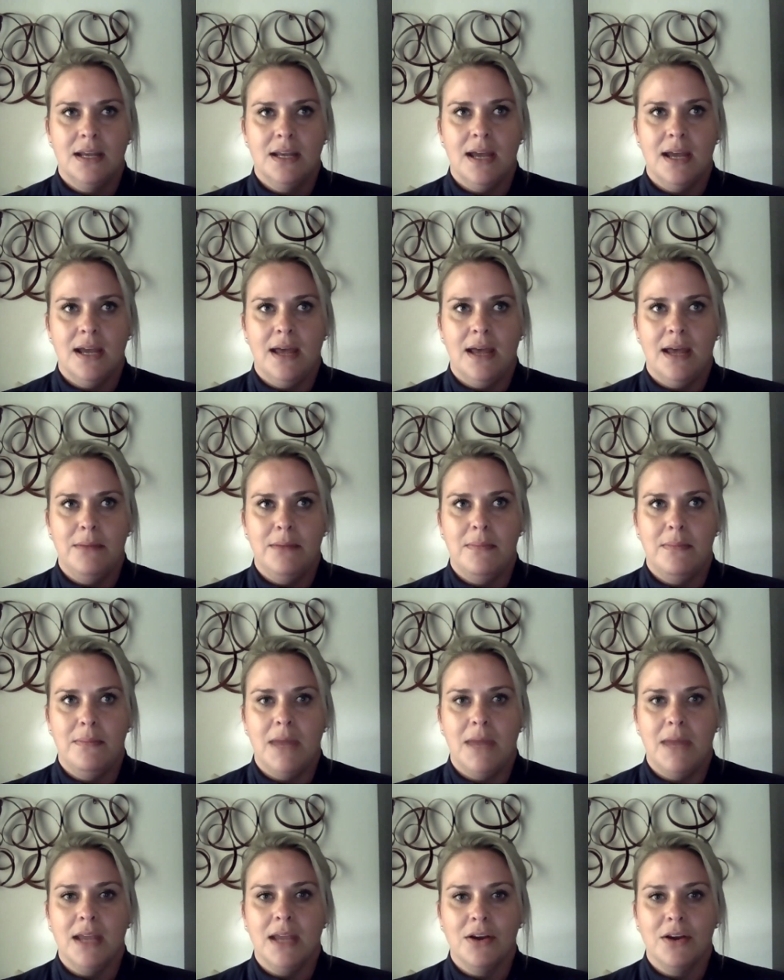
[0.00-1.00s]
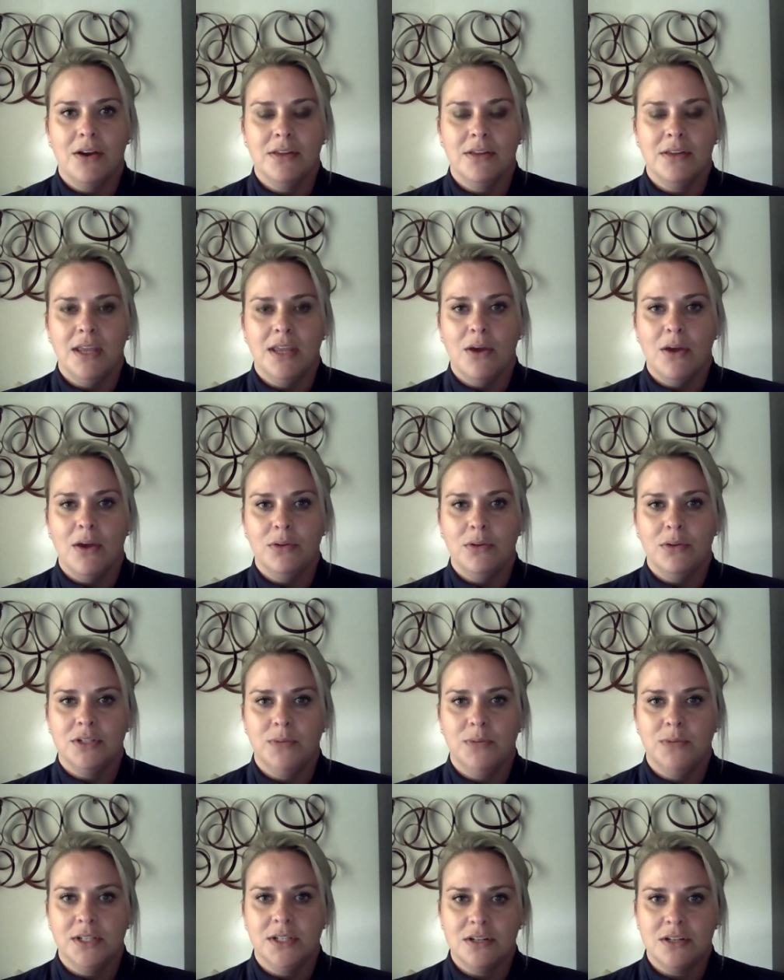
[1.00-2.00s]
I currently coach
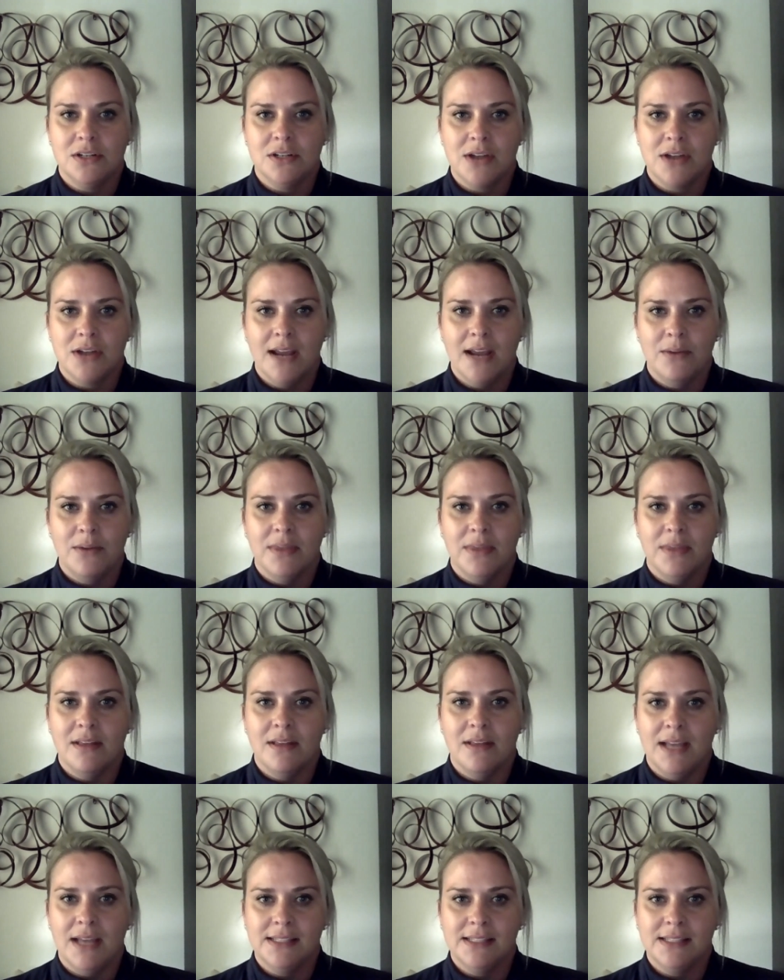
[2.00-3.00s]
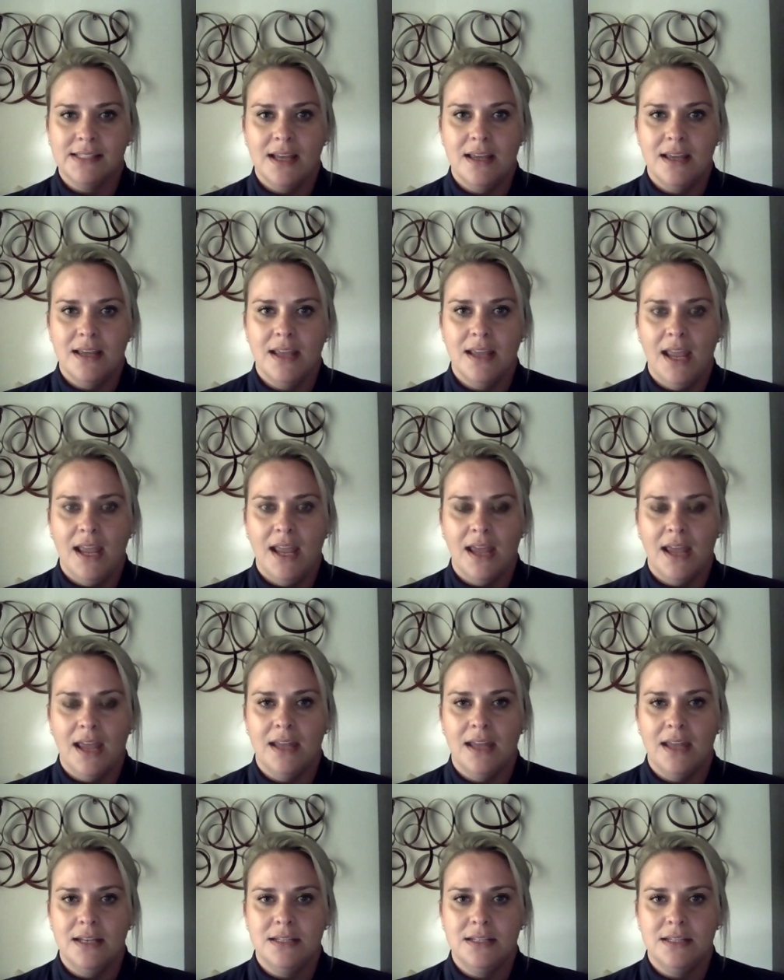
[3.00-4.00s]
wheelchair track with GLASA
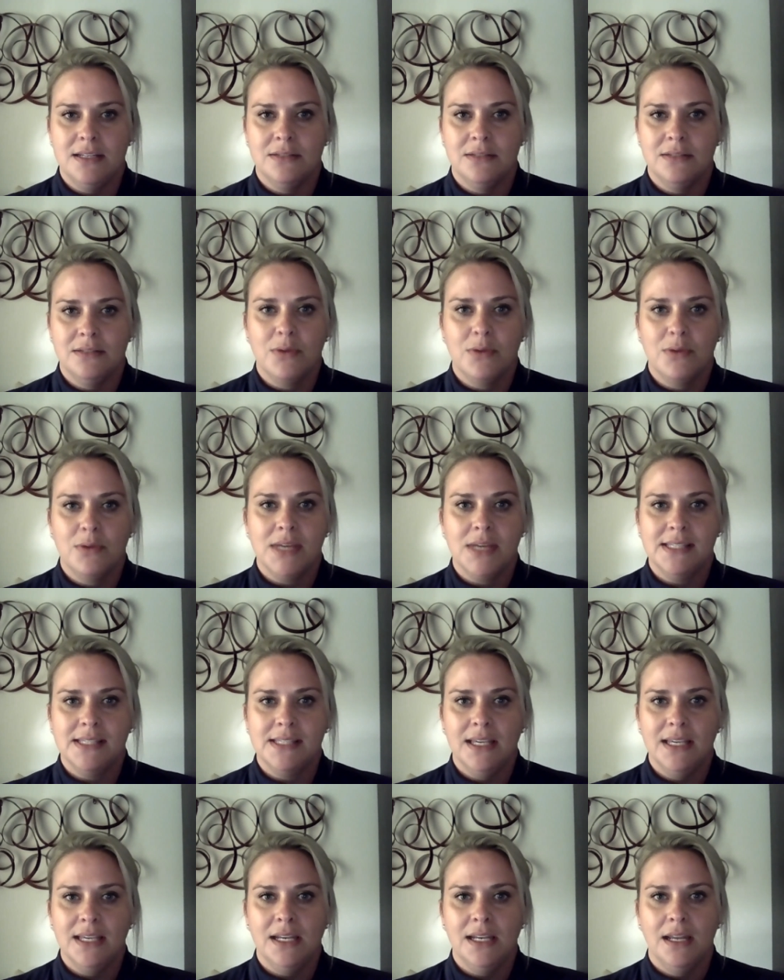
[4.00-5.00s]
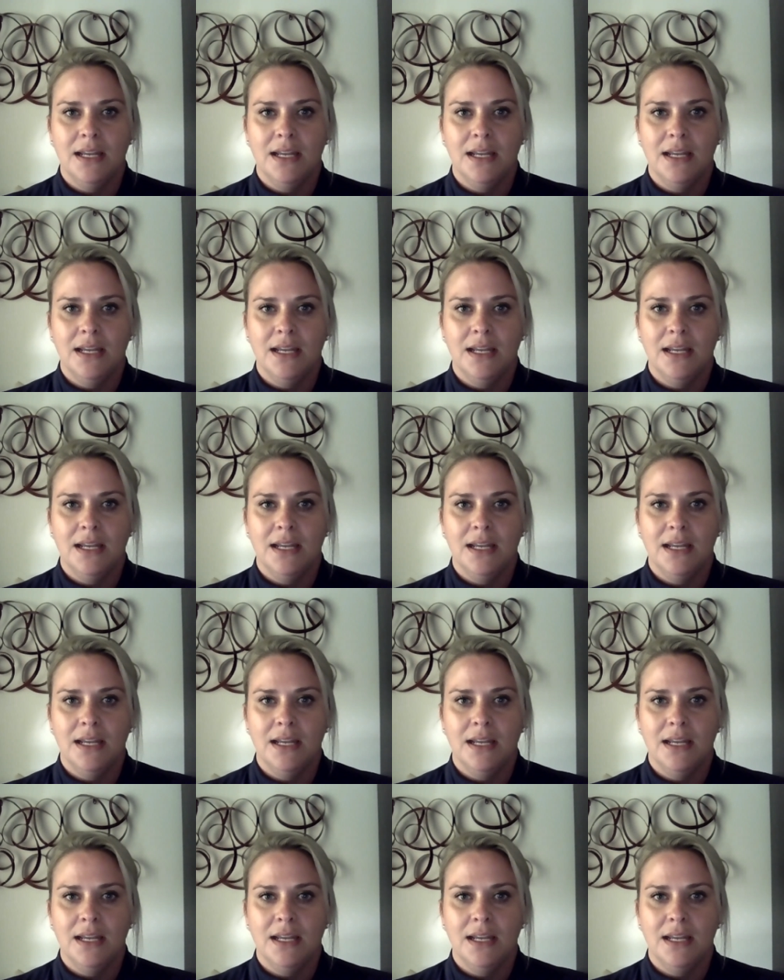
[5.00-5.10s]
and road racing,